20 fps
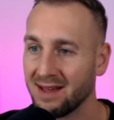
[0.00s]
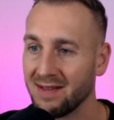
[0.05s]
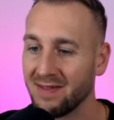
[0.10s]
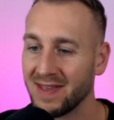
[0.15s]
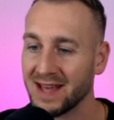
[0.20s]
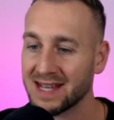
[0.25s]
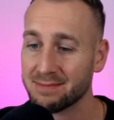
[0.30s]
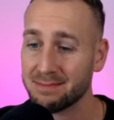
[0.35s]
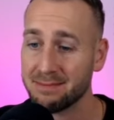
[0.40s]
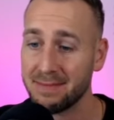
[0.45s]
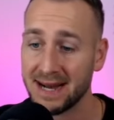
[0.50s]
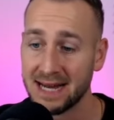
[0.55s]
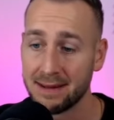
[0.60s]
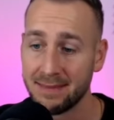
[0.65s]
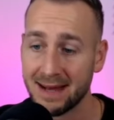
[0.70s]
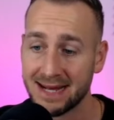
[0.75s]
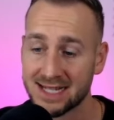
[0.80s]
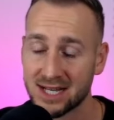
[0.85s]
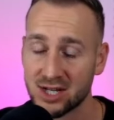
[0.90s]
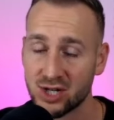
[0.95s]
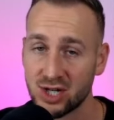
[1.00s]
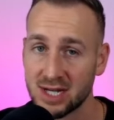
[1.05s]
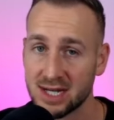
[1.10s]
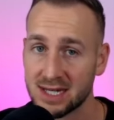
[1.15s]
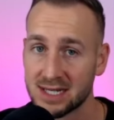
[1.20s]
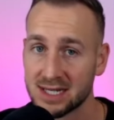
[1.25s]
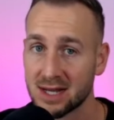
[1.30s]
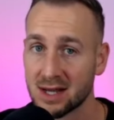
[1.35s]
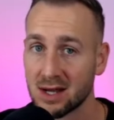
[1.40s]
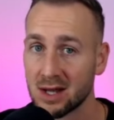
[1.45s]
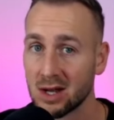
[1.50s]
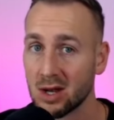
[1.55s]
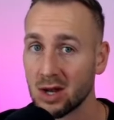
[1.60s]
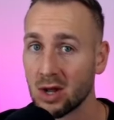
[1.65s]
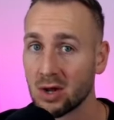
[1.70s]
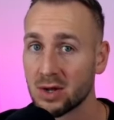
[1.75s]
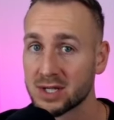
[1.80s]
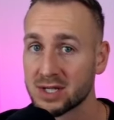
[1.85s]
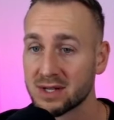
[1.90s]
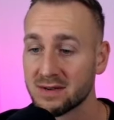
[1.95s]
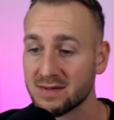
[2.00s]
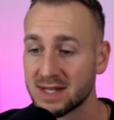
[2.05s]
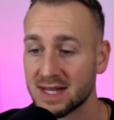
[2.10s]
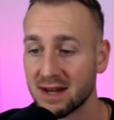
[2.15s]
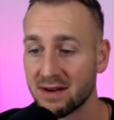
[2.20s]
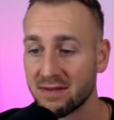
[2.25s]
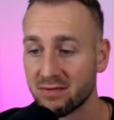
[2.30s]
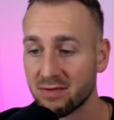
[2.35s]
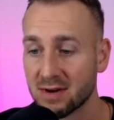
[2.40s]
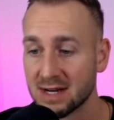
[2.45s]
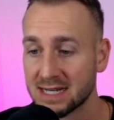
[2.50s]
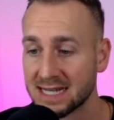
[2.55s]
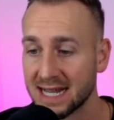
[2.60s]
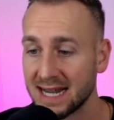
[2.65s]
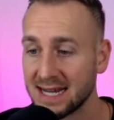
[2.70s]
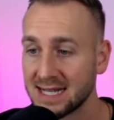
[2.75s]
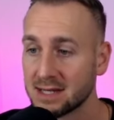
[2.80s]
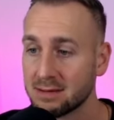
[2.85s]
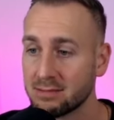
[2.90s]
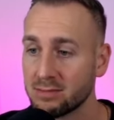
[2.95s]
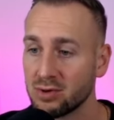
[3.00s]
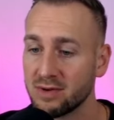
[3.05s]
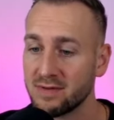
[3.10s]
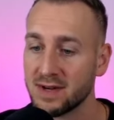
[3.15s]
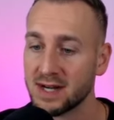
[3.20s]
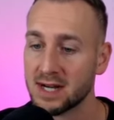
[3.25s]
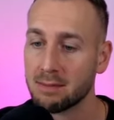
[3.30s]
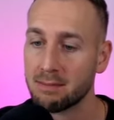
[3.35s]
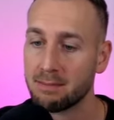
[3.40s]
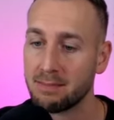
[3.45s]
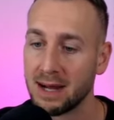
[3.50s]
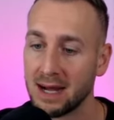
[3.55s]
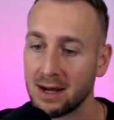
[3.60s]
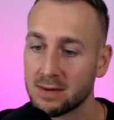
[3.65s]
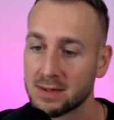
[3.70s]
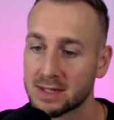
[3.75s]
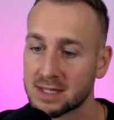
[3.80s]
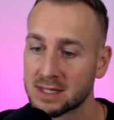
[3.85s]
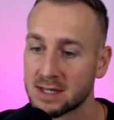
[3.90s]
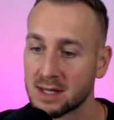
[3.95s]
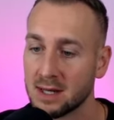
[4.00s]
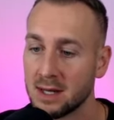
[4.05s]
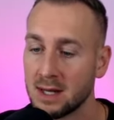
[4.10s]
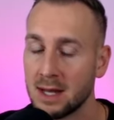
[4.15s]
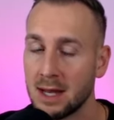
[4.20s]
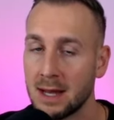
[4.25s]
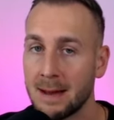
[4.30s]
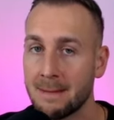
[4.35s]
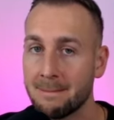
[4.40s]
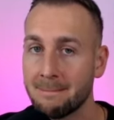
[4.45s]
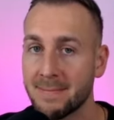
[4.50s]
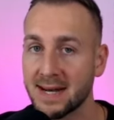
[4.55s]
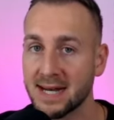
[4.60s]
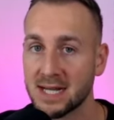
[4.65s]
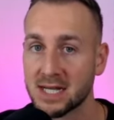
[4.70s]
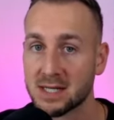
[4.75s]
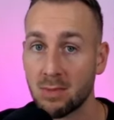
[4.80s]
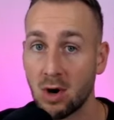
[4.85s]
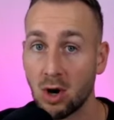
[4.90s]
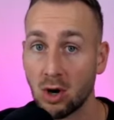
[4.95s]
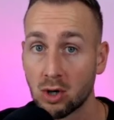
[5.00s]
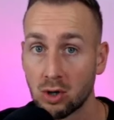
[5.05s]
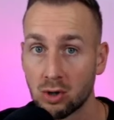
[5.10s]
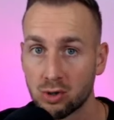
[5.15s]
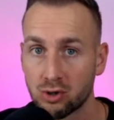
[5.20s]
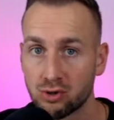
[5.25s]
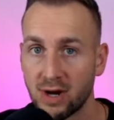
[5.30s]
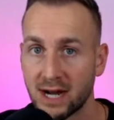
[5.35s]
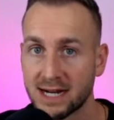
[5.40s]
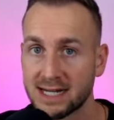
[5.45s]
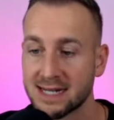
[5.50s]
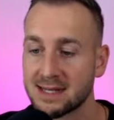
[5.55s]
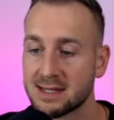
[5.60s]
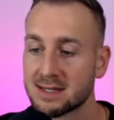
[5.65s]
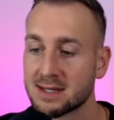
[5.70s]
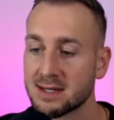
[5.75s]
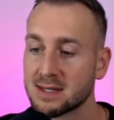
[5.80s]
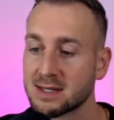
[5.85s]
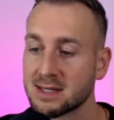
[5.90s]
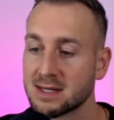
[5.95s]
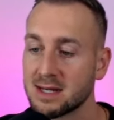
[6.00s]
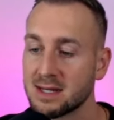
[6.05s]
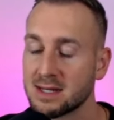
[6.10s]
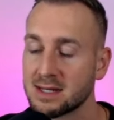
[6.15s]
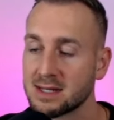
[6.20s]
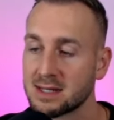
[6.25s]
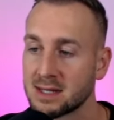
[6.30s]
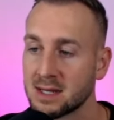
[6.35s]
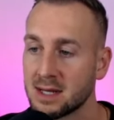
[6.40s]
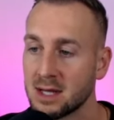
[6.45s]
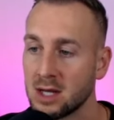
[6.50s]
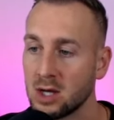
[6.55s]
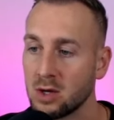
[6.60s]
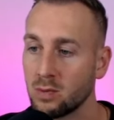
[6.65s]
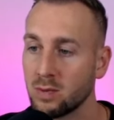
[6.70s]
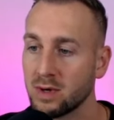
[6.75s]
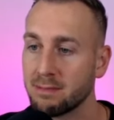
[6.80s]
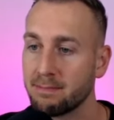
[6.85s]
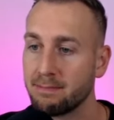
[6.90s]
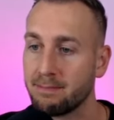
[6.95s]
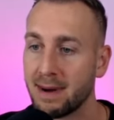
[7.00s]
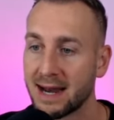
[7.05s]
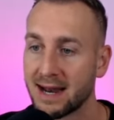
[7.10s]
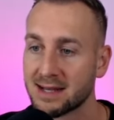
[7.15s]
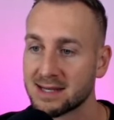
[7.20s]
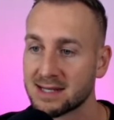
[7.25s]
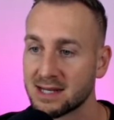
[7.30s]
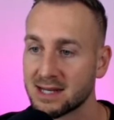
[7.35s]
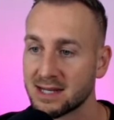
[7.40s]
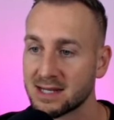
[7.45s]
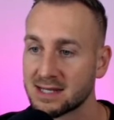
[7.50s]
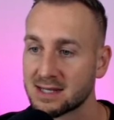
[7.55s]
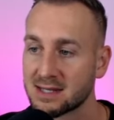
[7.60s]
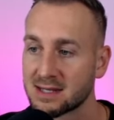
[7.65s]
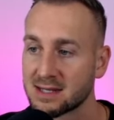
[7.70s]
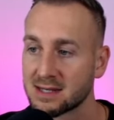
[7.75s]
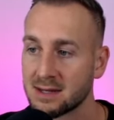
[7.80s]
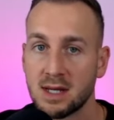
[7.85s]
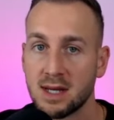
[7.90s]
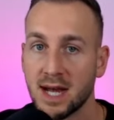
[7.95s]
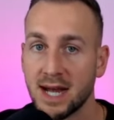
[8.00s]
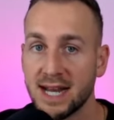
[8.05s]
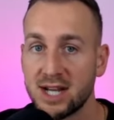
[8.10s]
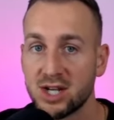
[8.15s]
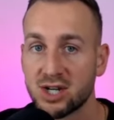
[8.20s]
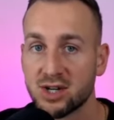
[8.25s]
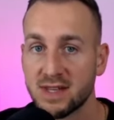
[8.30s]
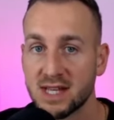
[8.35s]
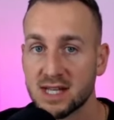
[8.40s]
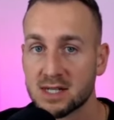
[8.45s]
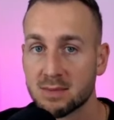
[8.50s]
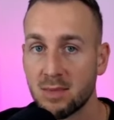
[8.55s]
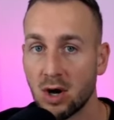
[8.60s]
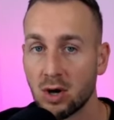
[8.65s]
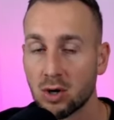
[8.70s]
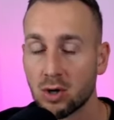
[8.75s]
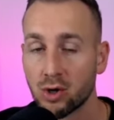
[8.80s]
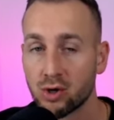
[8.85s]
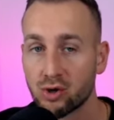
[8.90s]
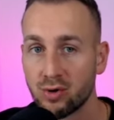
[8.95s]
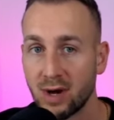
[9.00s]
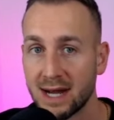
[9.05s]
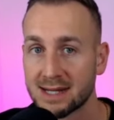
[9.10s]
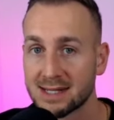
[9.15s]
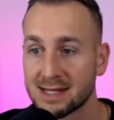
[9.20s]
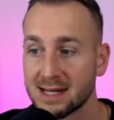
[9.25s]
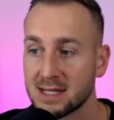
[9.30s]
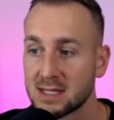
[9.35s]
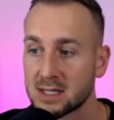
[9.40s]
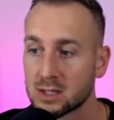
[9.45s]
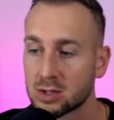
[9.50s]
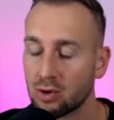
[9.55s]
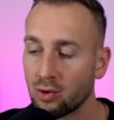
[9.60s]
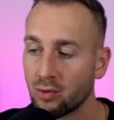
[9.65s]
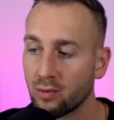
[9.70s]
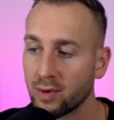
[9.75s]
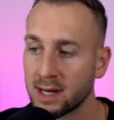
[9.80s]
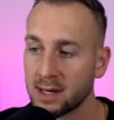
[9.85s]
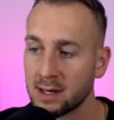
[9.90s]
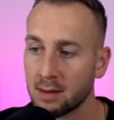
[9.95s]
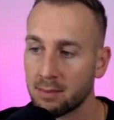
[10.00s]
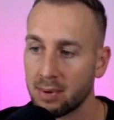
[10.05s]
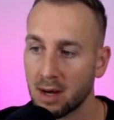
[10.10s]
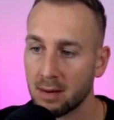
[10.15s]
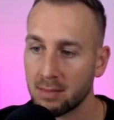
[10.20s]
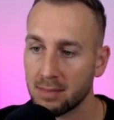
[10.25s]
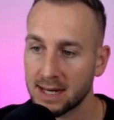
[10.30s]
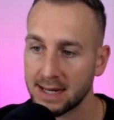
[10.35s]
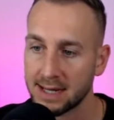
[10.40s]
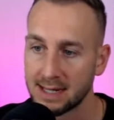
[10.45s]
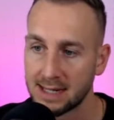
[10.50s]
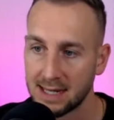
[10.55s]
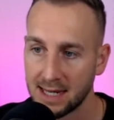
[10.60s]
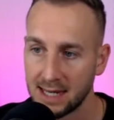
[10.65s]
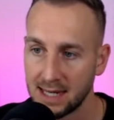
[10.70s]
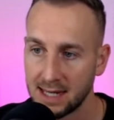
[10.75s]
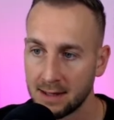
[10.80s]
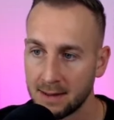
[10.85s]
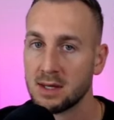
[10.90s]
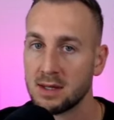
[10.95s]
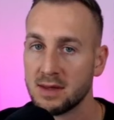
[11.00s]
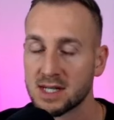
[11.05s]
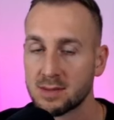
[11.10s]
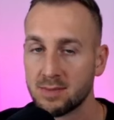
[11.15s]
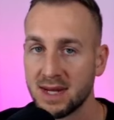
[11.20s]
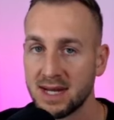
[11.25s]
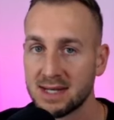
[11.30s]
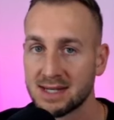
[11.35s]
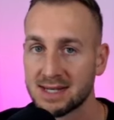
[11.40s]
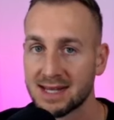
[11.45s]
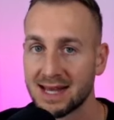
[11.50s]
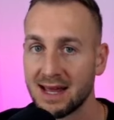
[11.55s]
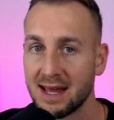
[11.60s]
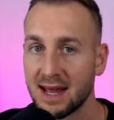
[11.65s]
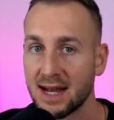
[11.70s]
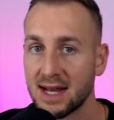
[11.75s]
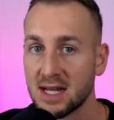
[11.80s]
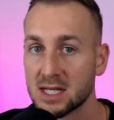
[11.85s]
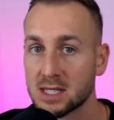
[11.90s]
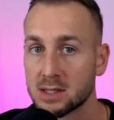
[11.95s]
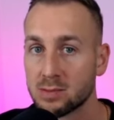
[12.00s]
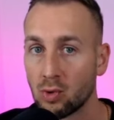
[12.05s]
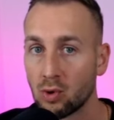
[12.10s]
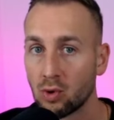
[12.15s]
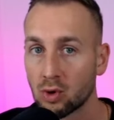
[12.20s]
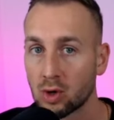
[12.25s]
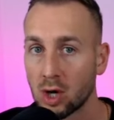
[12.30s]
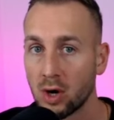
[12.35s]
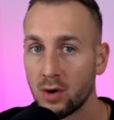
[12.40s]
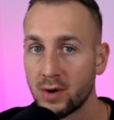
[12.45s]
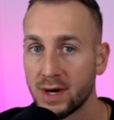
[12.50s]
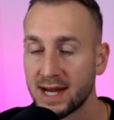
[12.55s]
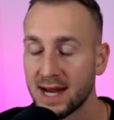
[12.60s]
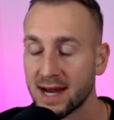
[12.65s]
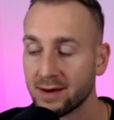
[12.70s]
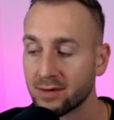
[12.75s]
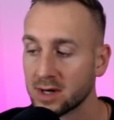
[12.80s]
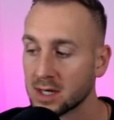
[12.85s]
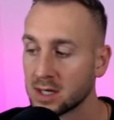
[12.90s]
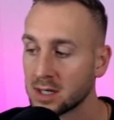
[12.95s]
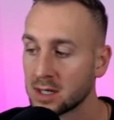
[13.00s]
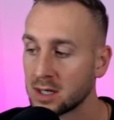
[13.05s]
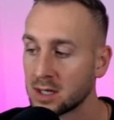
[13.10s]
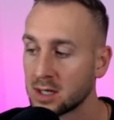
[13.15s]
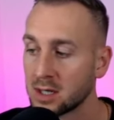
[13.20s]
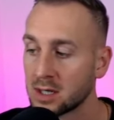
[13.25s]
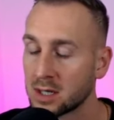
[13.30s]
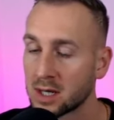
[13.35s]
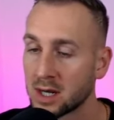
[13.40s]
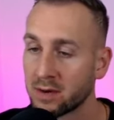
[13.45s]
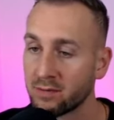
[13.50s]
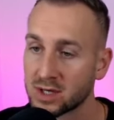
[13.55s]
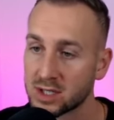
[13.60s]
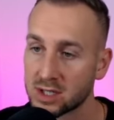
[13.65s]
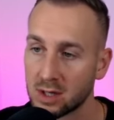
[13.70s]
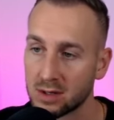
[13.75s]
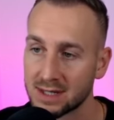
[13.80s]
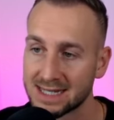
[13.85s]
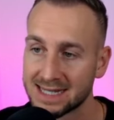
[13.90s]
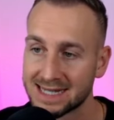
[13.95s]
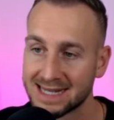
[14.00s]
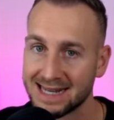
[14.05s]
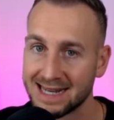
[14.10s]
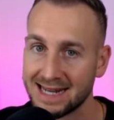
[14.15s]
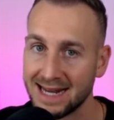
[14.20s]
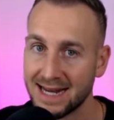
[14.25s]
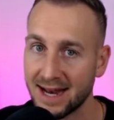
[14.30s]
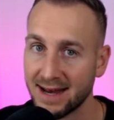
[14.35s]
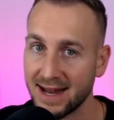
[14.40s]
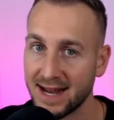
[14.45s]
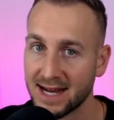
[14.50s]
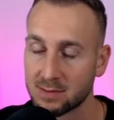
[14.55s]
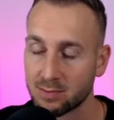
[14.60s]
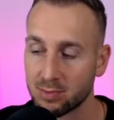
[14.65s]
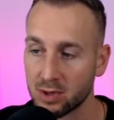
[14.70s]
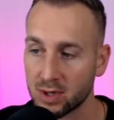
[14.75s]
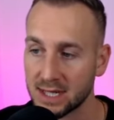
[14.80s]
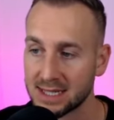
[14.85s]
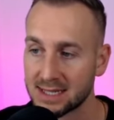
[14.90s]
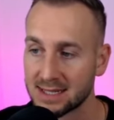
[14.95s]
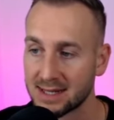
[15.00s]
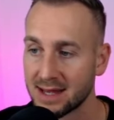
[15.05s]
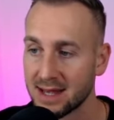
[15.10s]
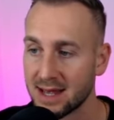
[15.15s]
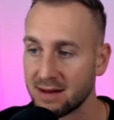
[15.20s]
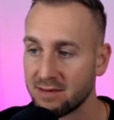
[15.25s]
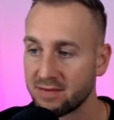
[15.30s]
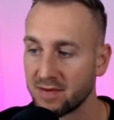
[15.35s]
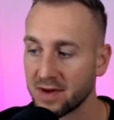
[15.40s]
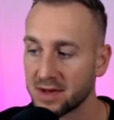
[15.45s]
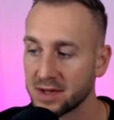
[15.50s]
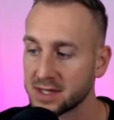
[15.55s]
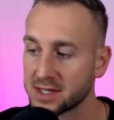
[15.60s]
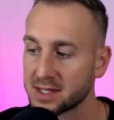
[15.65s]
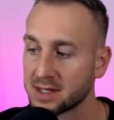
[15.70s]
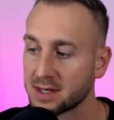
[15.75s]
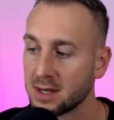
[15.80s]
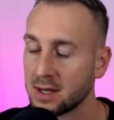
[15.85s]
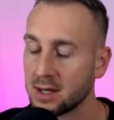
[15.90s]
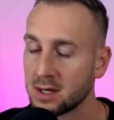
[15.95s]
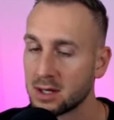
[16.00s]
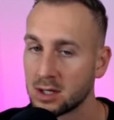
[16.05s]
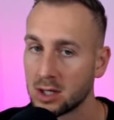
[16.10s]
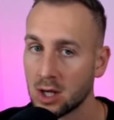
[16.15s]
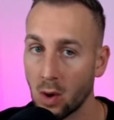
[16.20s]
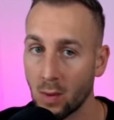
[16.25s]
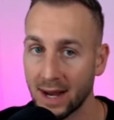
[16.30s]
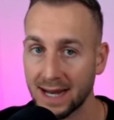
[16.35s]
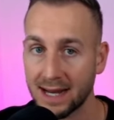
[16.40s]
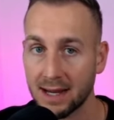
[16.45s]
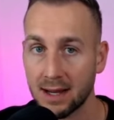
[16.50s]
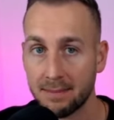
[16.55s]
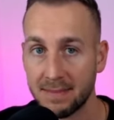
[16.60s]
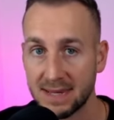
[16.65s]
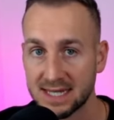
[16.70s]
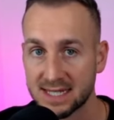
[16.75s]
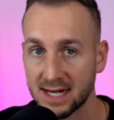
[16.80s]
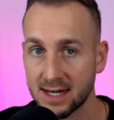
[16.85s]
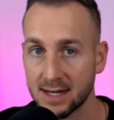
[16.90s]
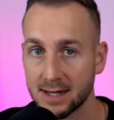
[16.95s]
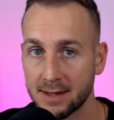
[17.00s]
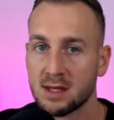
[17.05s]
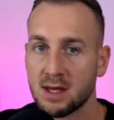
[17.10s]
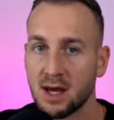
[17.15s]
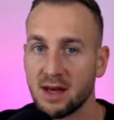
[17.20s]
There's many messages, lots of different data moving about, many smart contract instances with balance lists, and each of these smart contracts is storing your public key. This means any small coding error can result in an exploit and funds going missing.